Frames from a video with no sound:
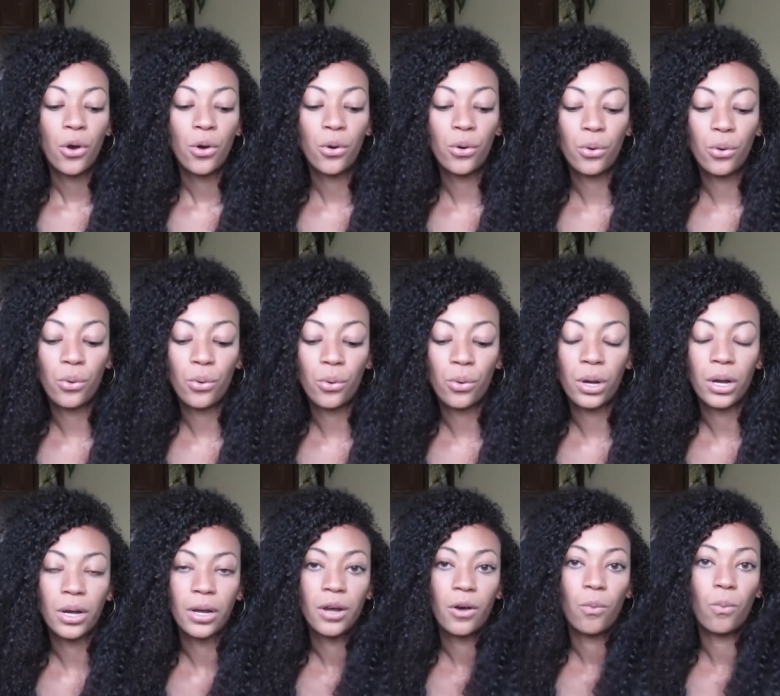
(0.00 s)
who
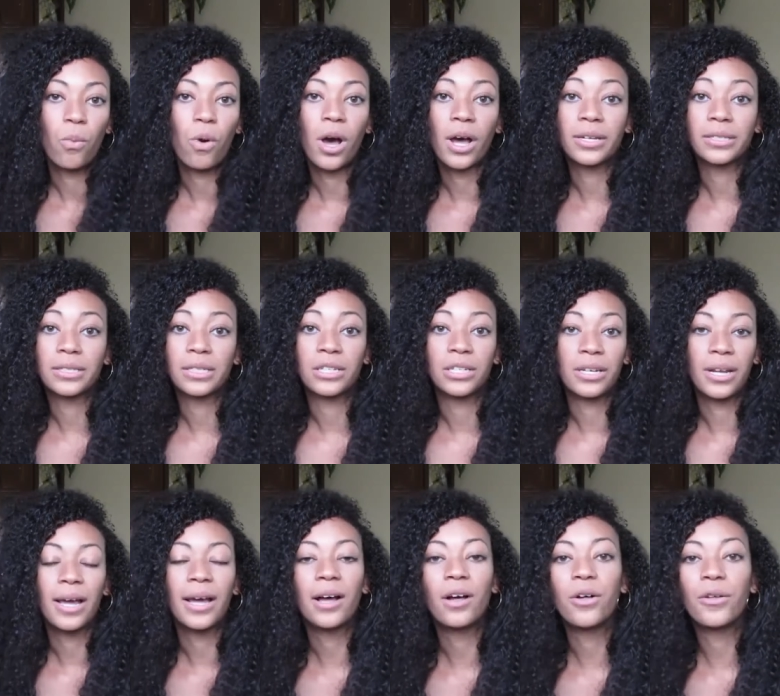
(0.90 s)
want good
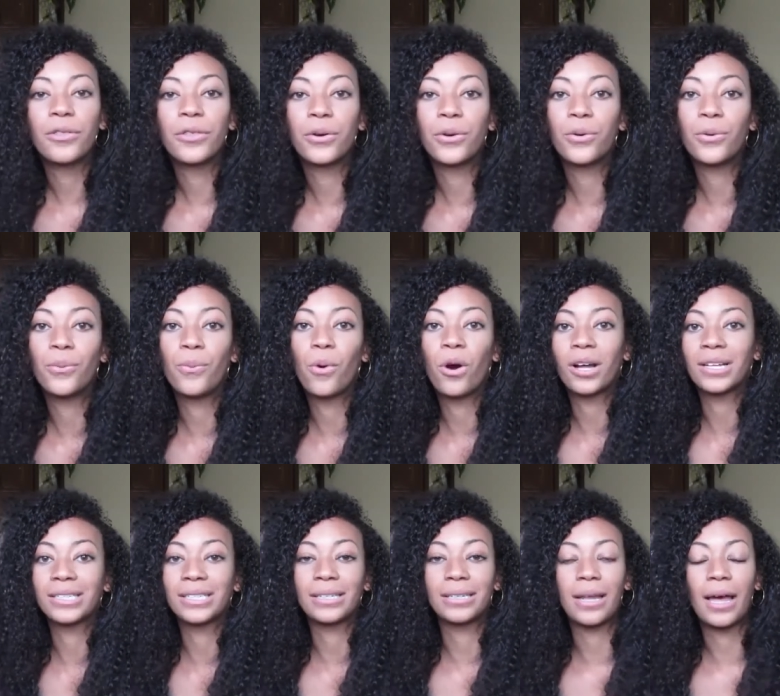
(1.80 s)
health, who
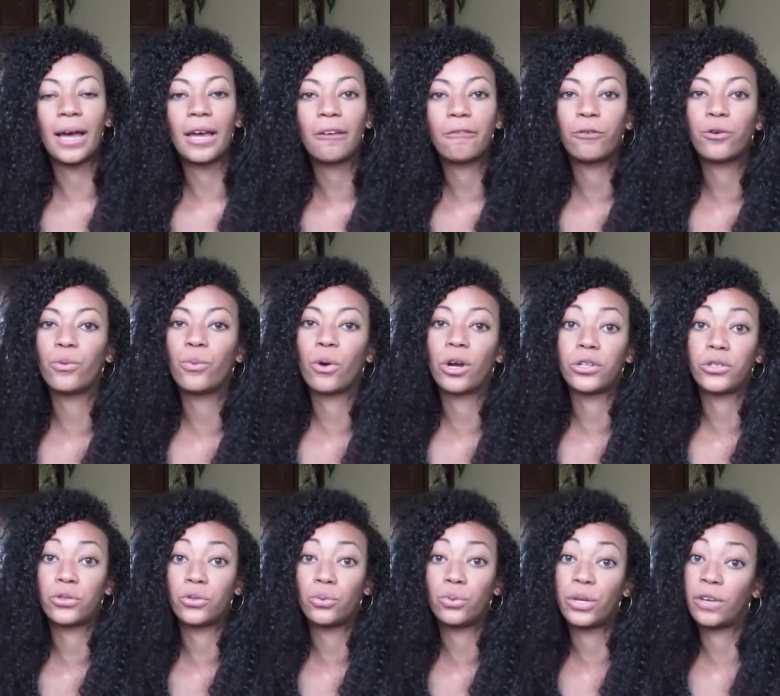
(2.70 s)
wants life, who
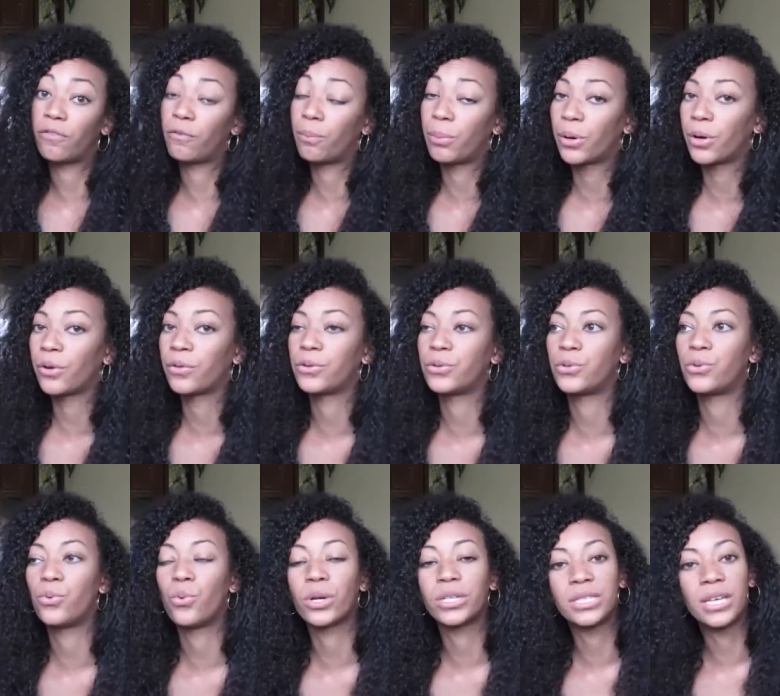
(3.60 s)
want to give birth,
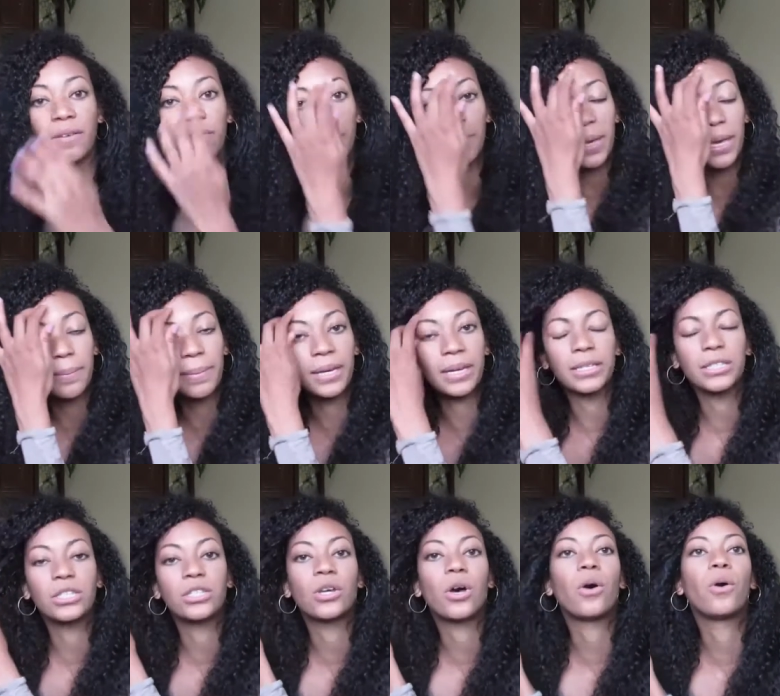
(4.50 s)
who want to have a baby.
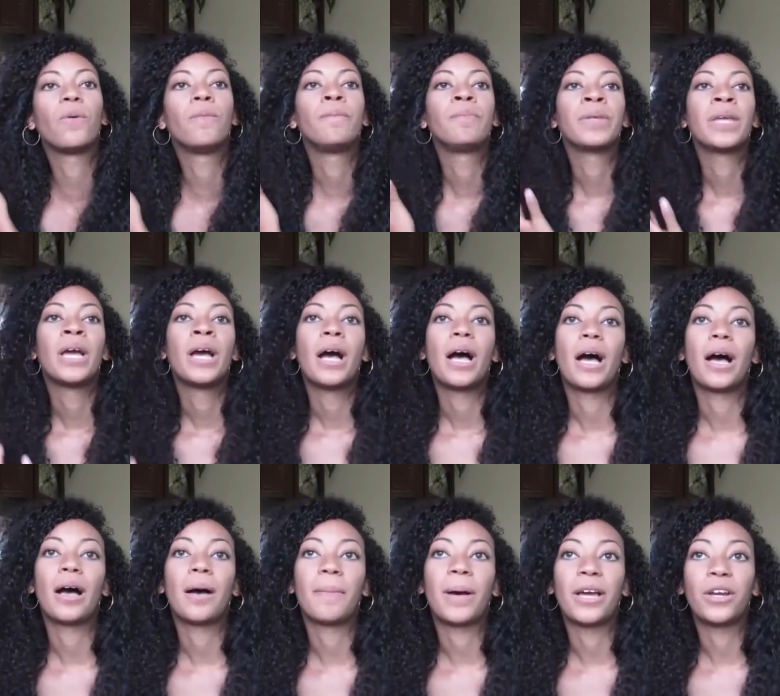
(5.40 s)
And so
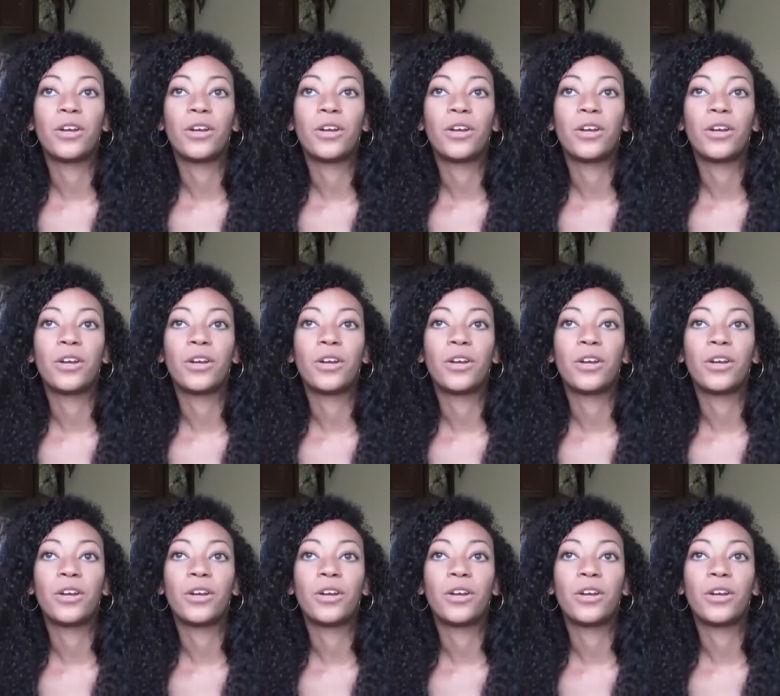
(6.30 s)
um,